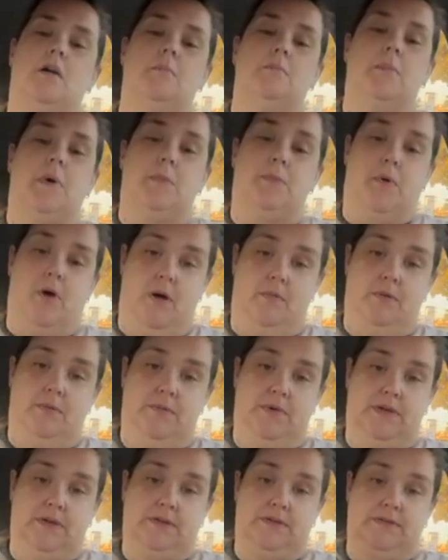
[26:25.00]
My
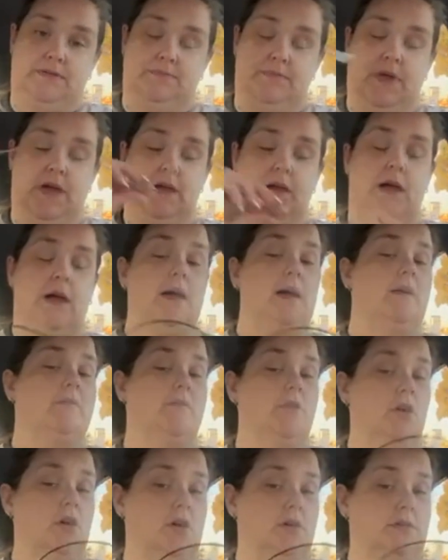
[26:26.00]
problem is, and I
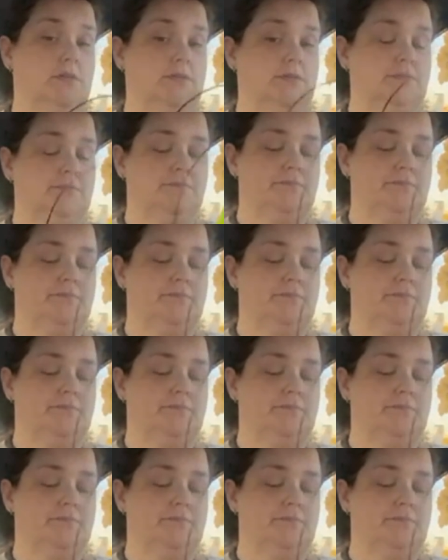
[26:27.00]
have looked,